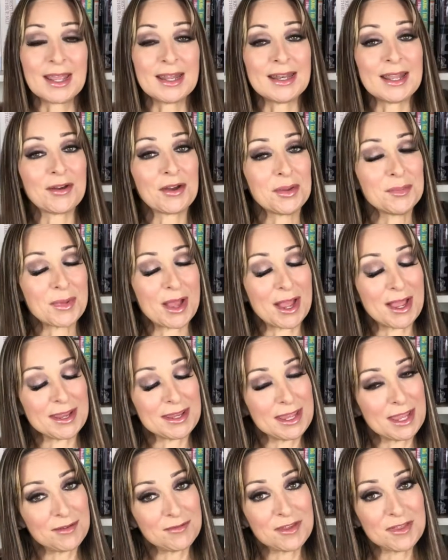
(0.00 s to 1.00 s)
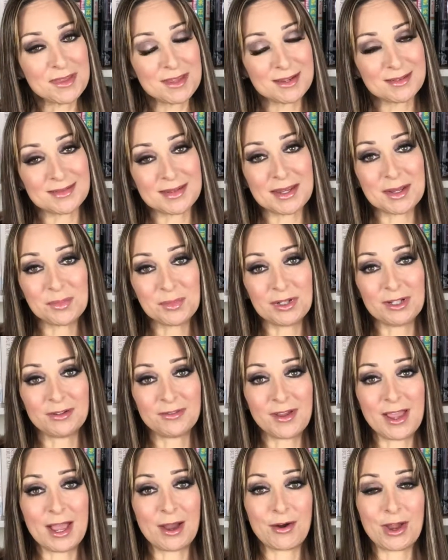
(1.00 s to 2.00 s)
Now, I gave you the example
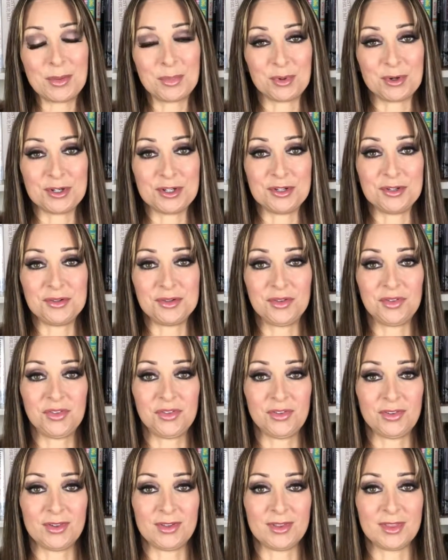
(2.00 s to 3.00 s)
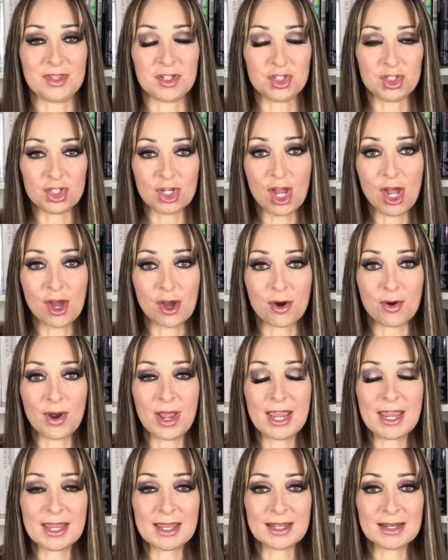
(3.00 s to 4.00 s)
of how I produce the show,
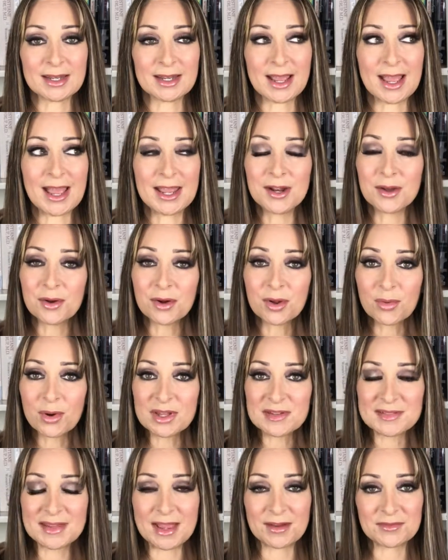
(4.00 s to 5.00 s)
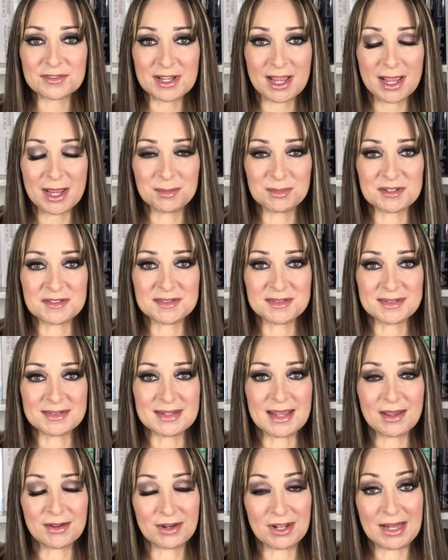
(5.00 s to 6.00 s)
and I don't always have time to sit
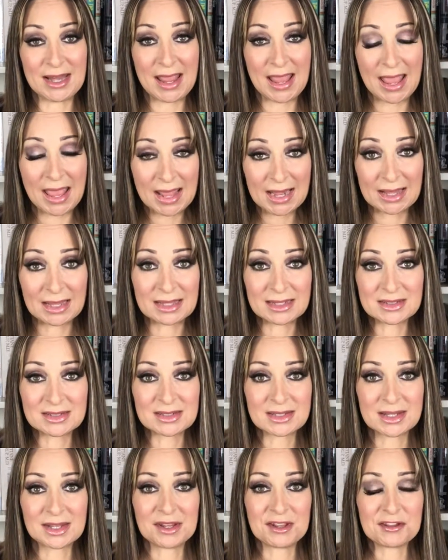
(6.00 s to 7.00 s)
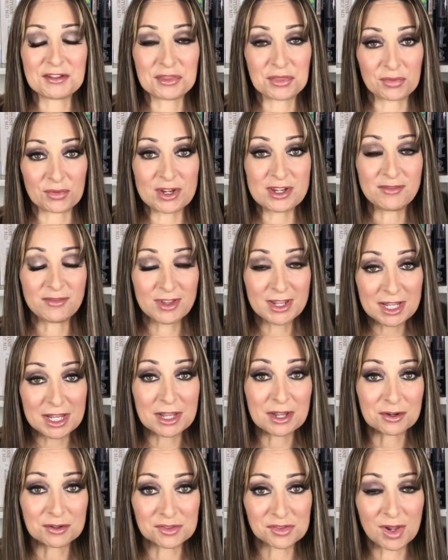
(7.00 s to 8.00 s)
down and edit 3
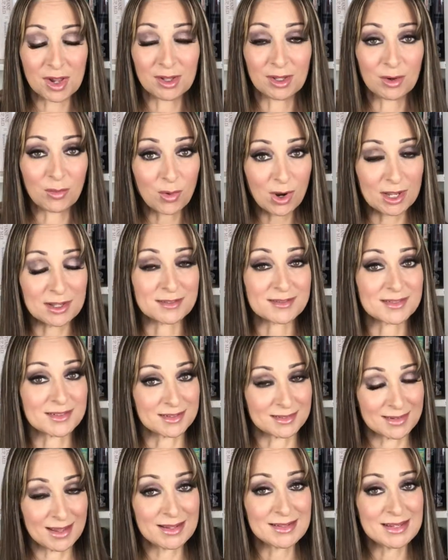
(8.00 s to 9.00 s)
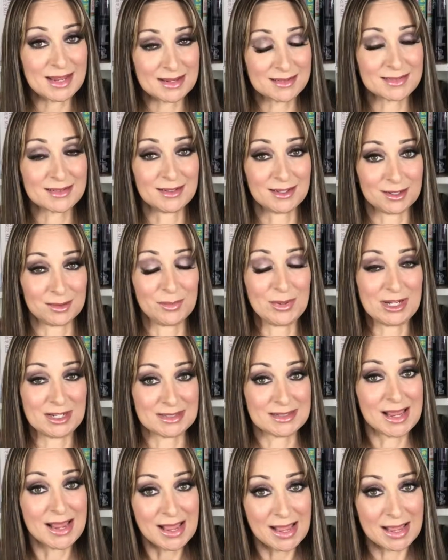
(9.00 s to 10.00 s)
videos all at once because that takes a little bit
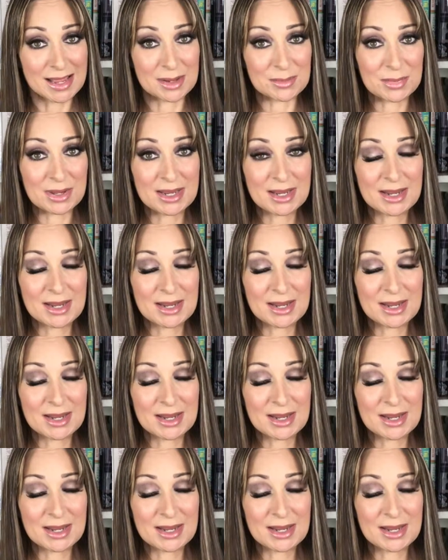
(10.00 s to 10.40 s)
of time.